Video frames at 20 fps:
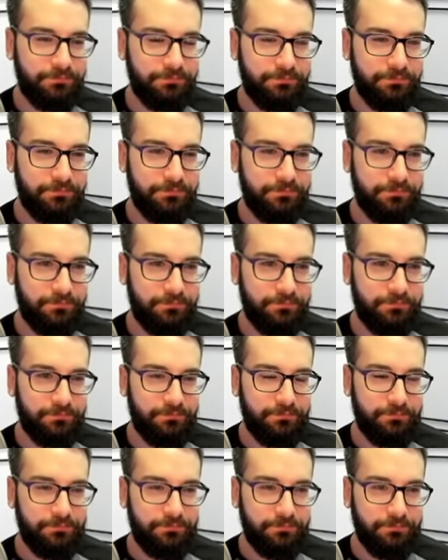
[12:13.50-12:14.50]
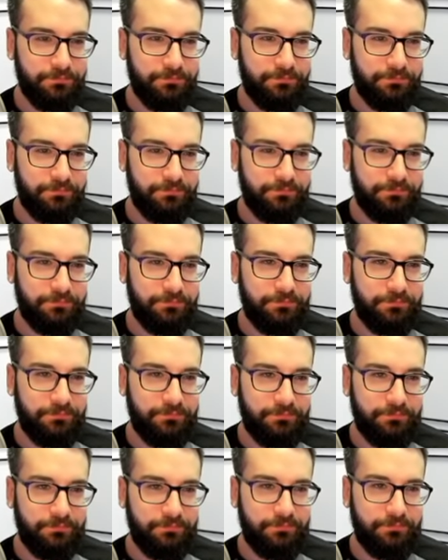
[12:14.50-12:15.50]

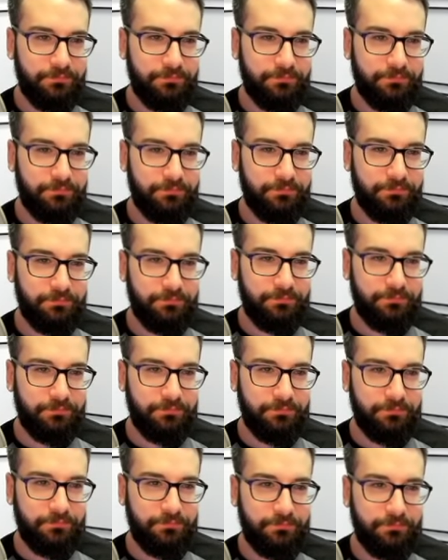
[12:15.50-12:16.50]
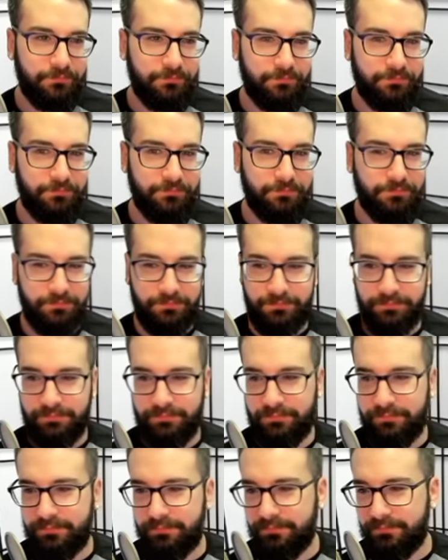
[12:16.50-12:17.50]

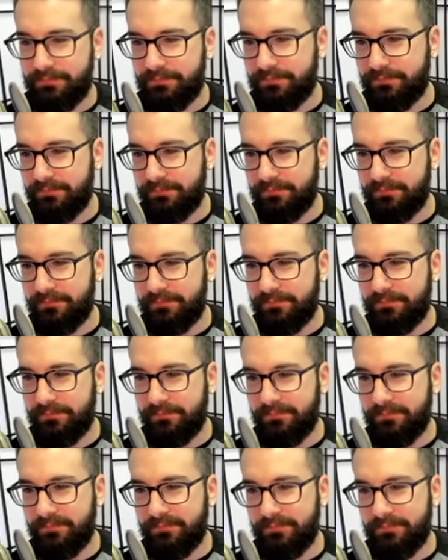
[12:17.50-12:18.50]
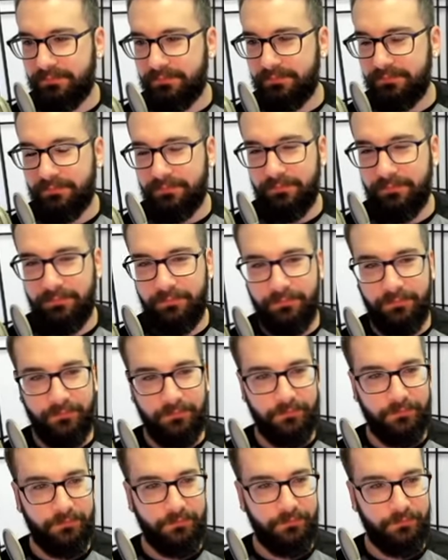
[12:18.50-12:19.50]

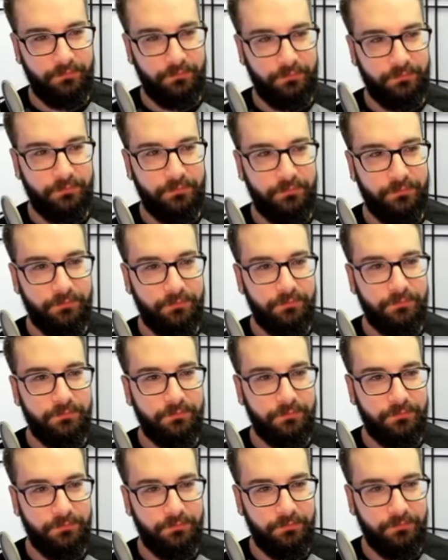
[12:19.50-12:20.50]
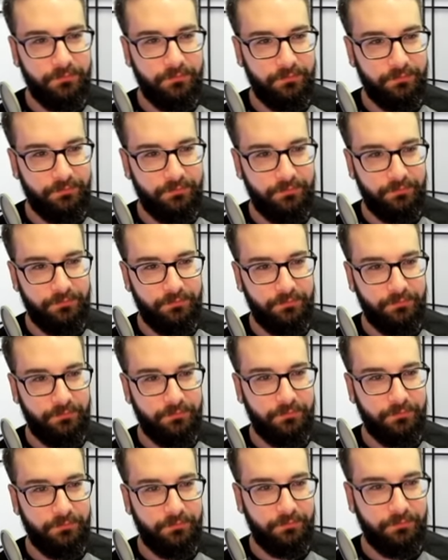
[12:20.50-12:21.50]
(not speaking)